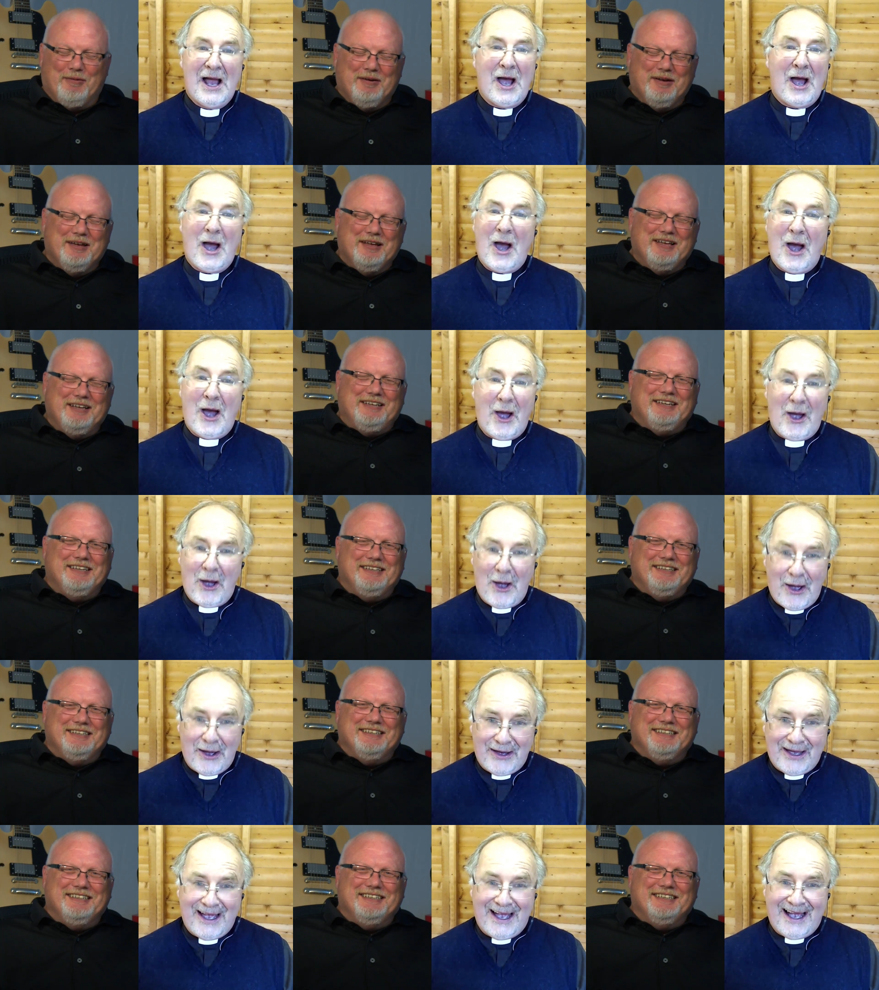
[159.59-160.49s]
Speaker 1: Uh, uh,
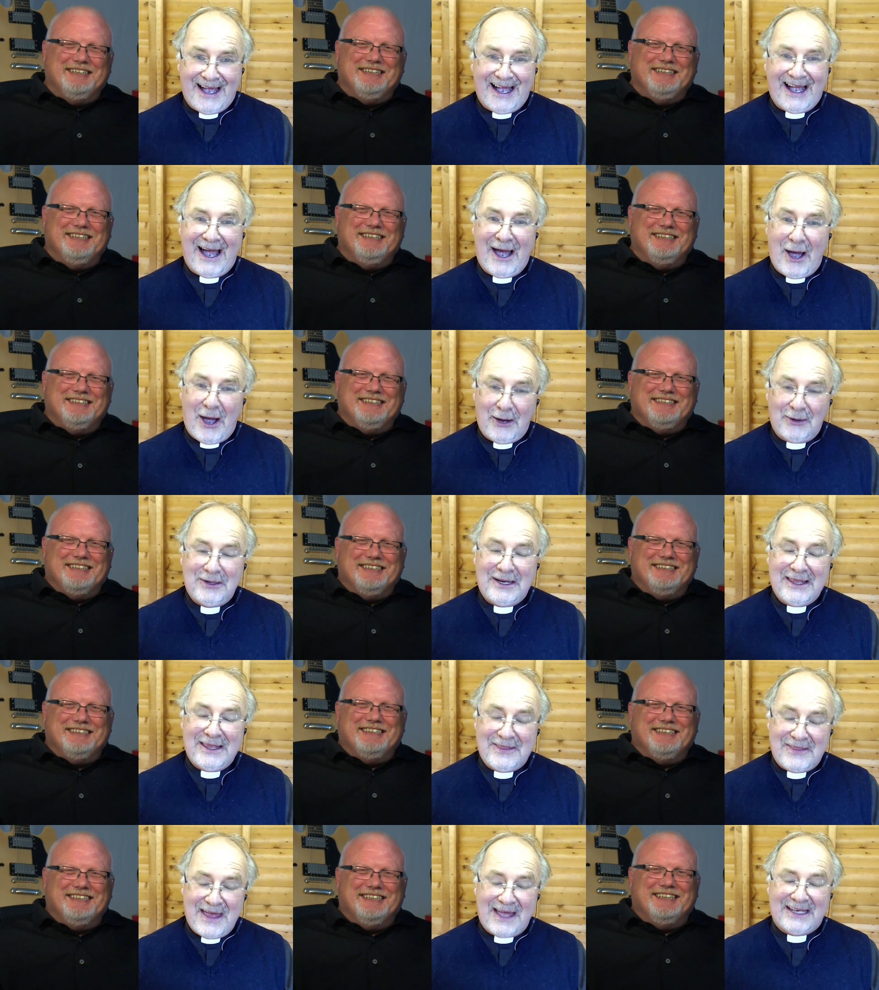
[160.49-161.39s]

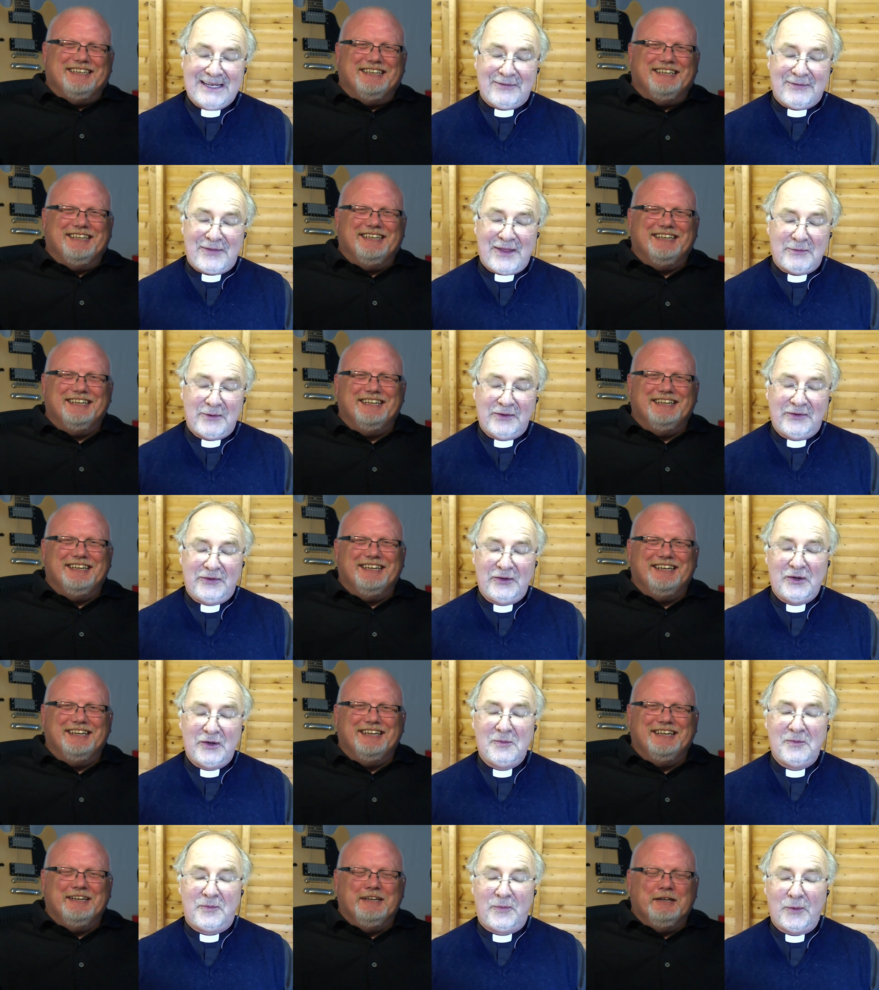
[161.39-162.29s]
only then if they
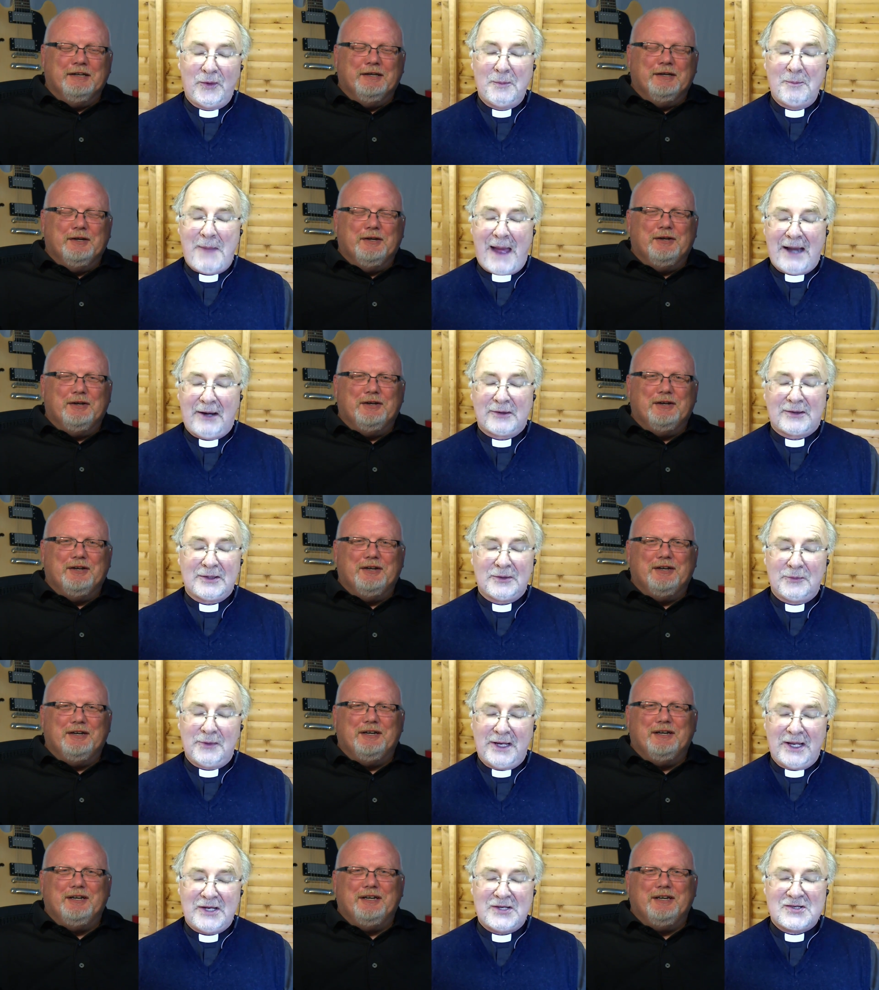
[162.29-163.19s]
resume full
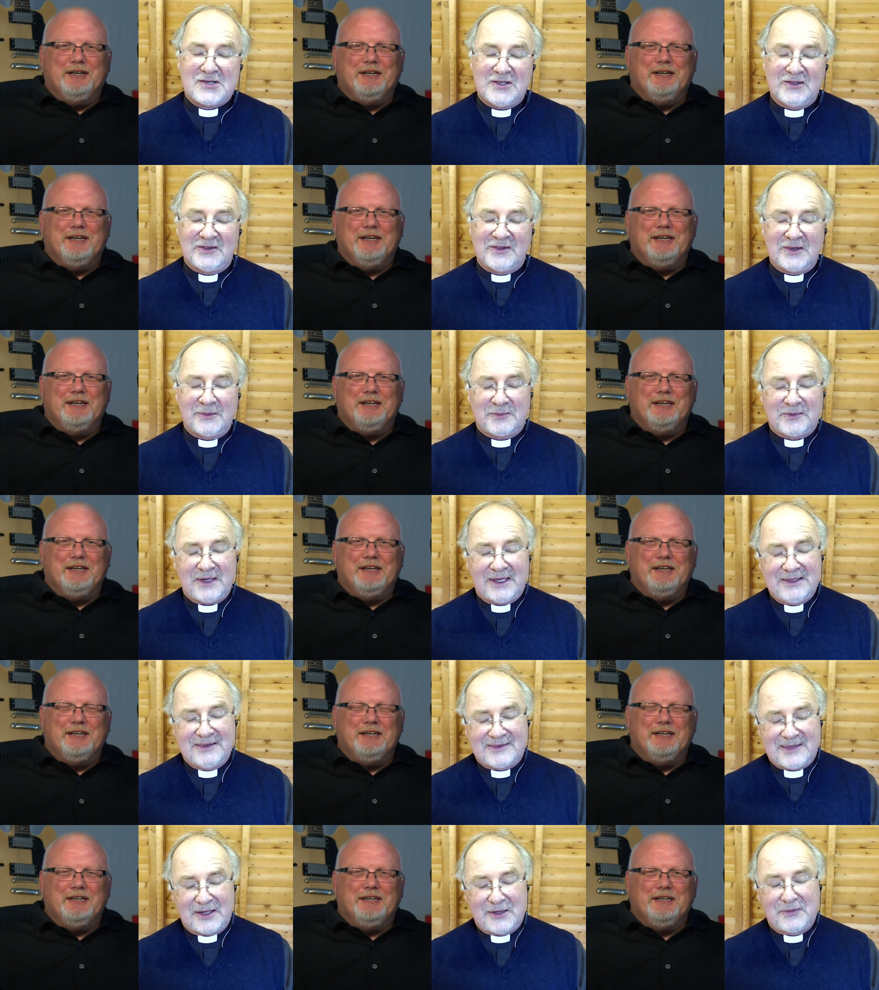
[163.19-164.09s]
marital relationships
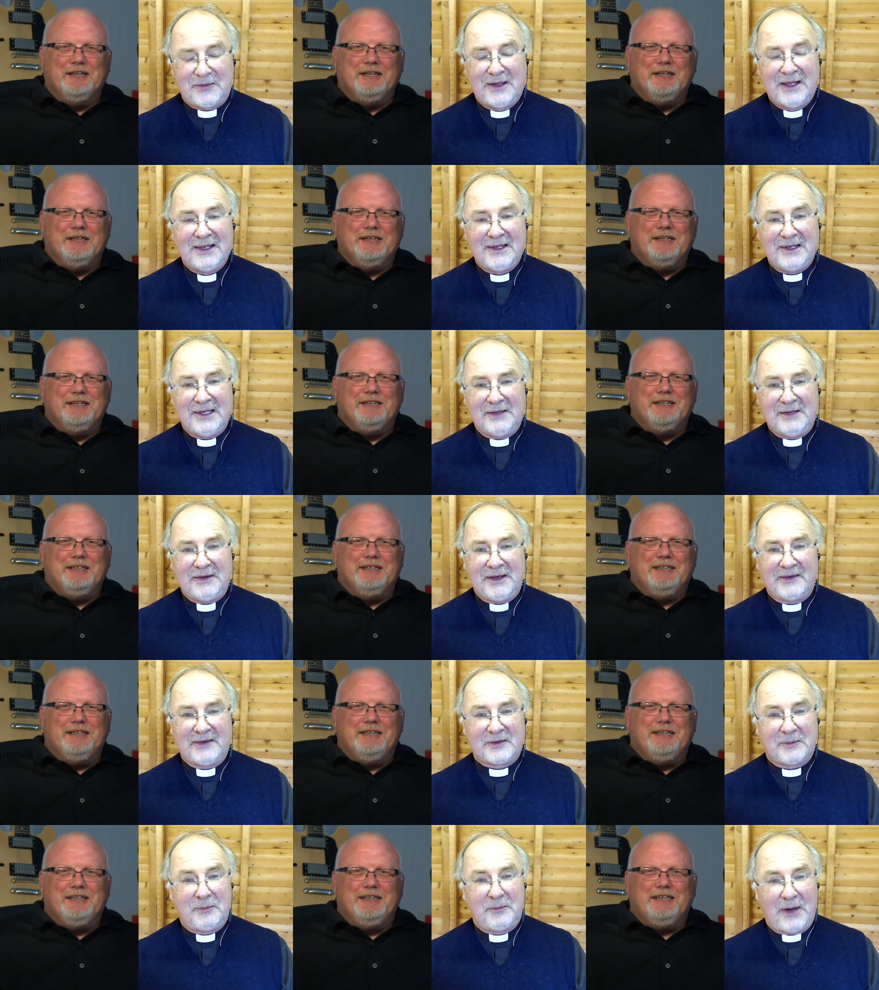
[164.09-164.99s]
instead of
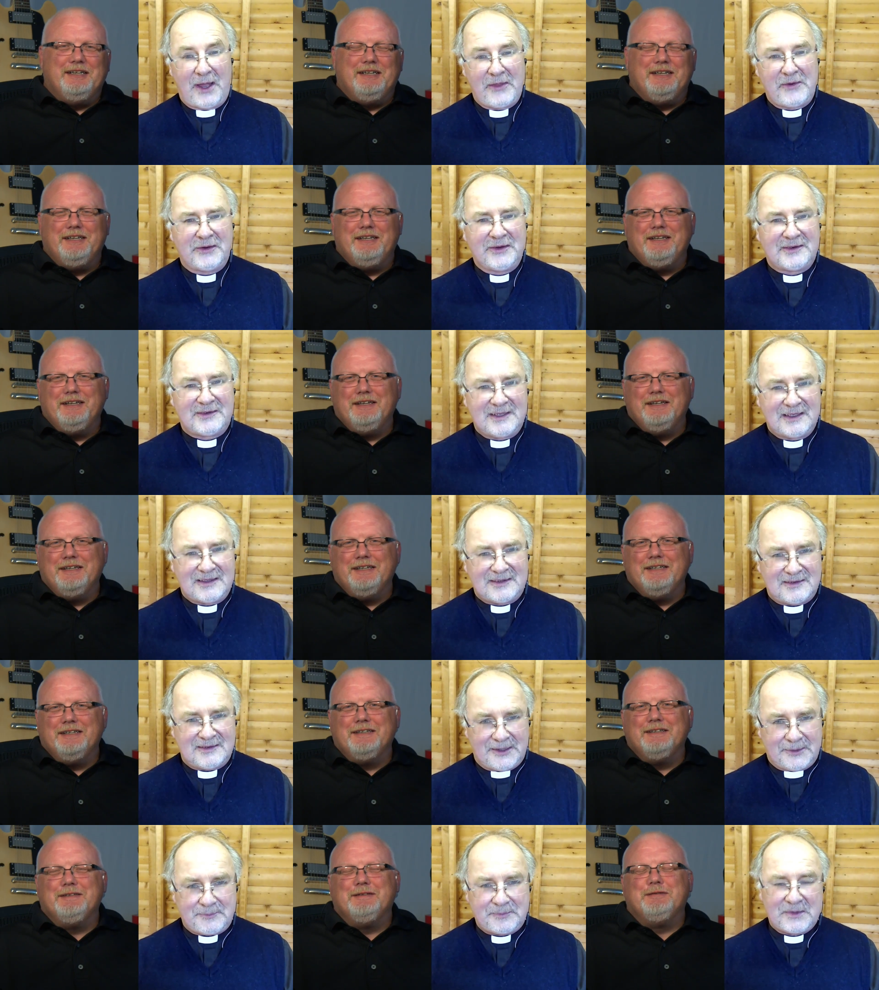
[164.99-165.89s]
living as a brother and
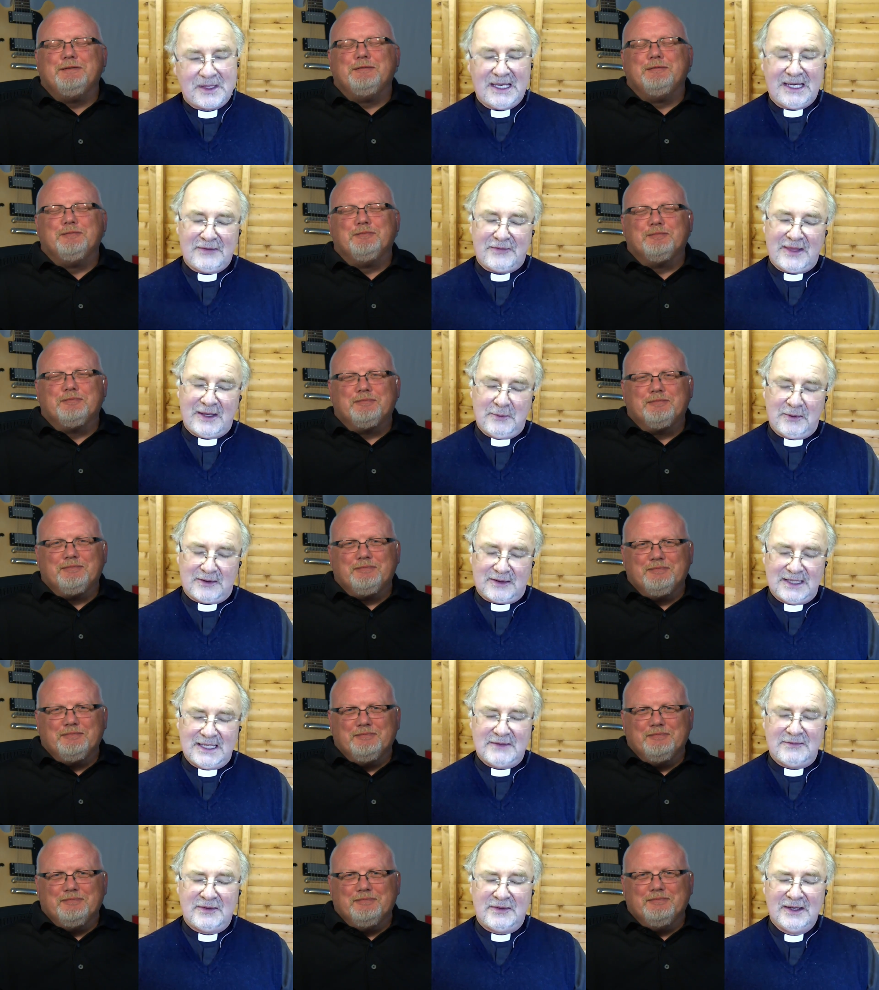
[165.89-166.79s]
sister. If they were
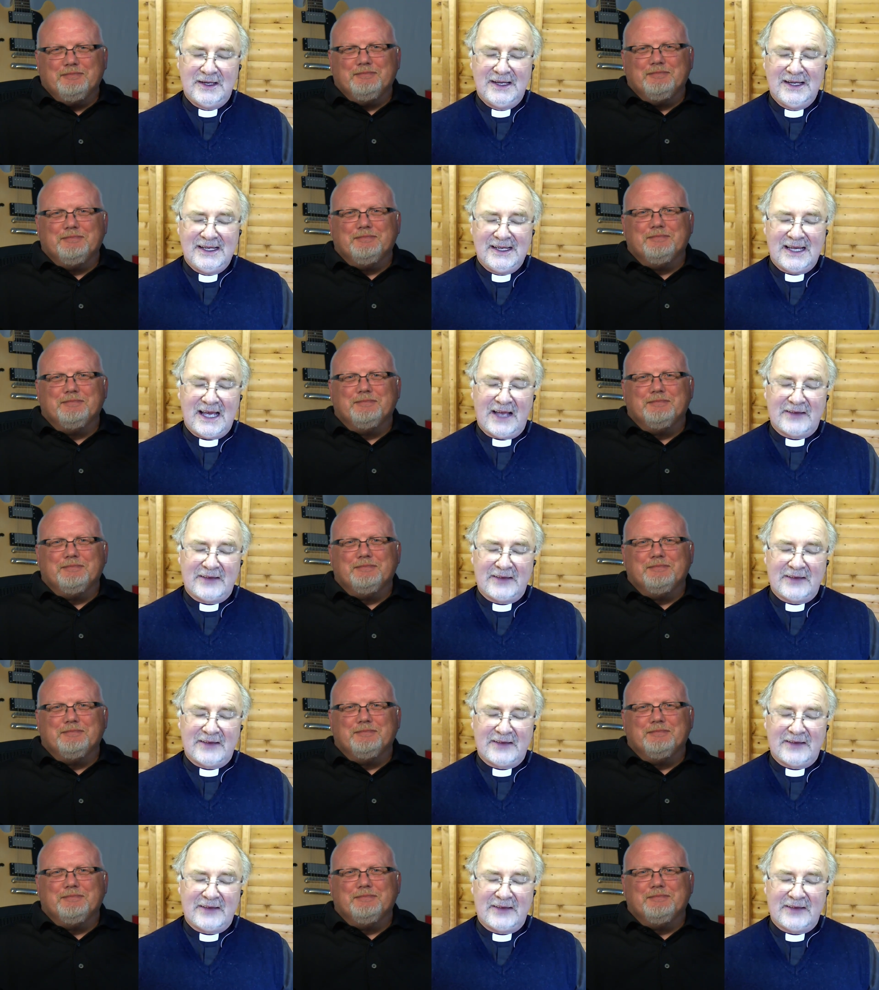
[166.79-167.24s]
to live